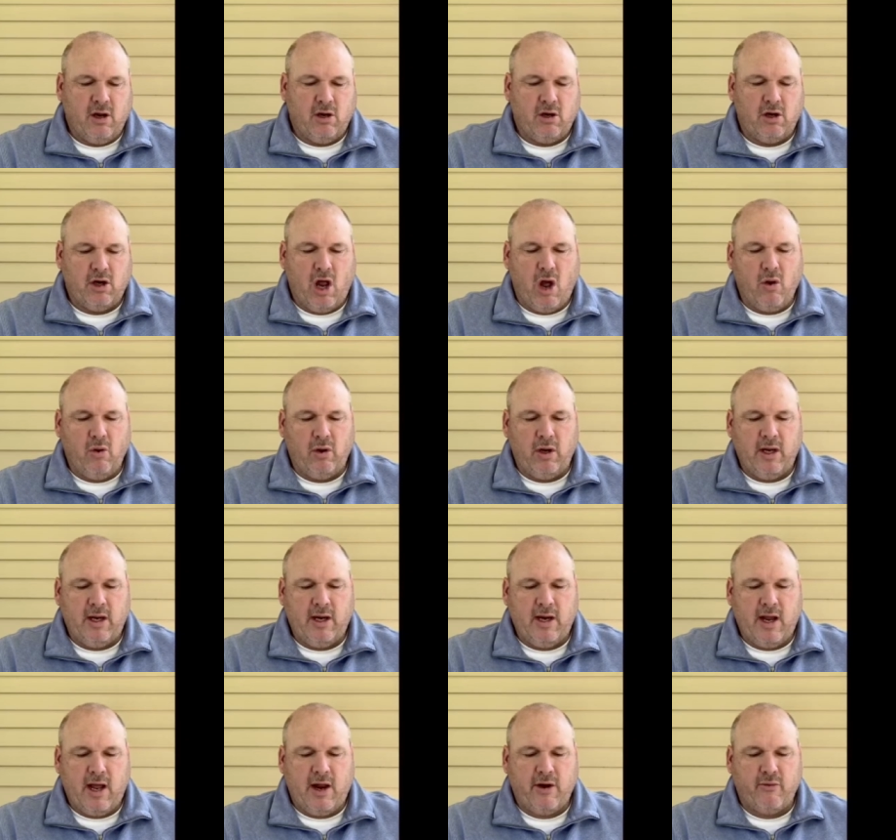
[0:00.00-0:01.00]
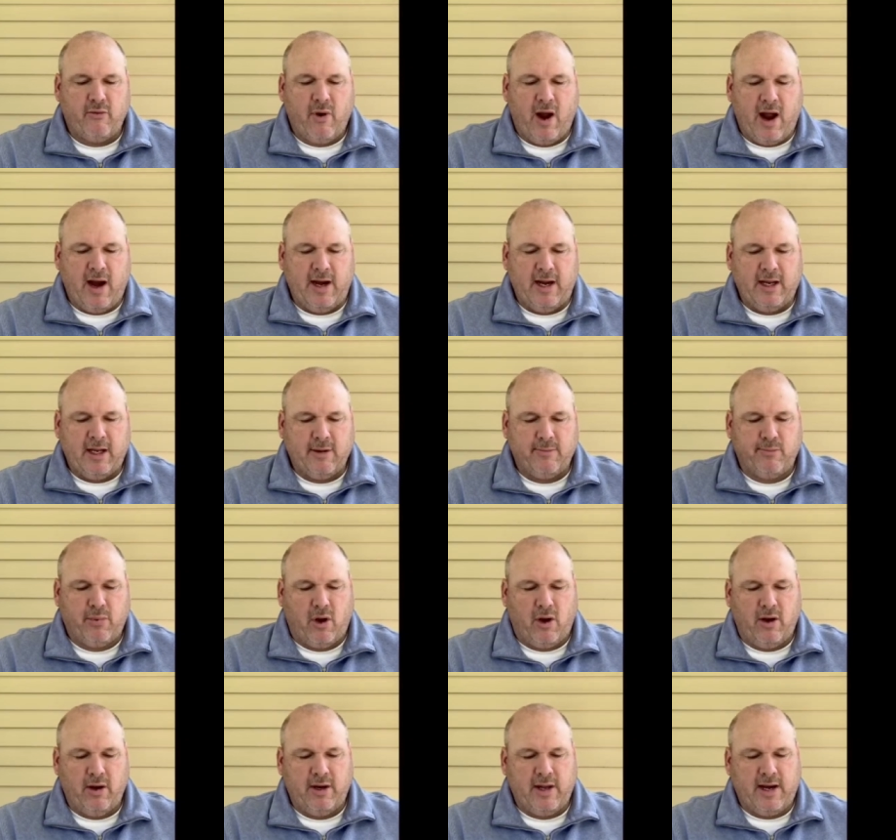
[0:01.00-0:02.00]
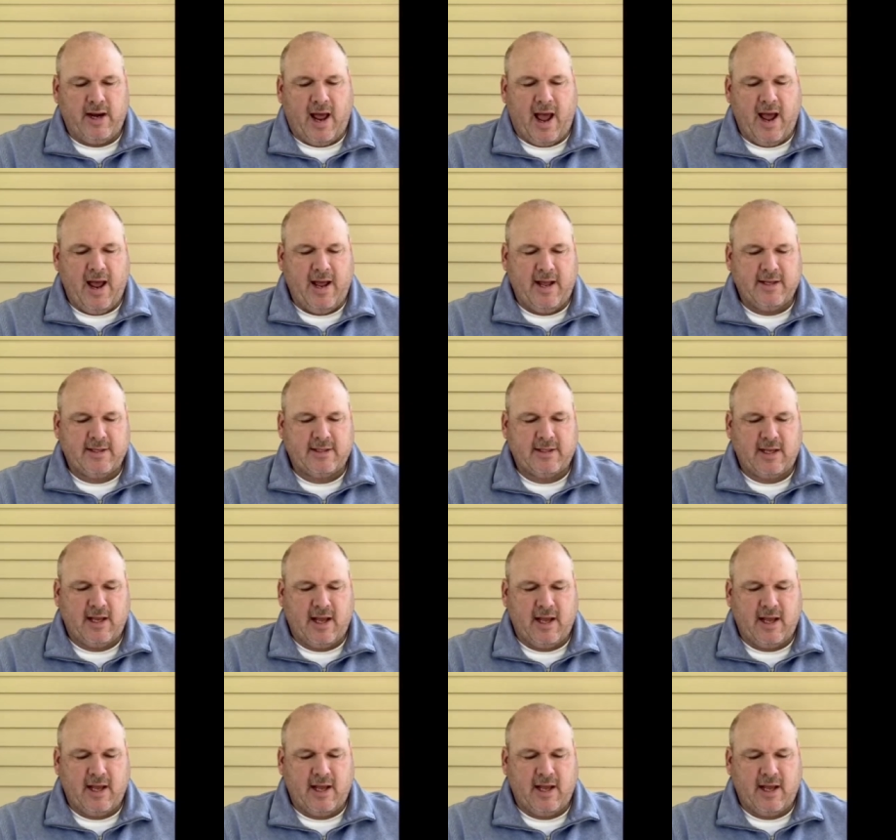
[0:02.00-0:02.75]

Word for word: lowly and riding upon an ass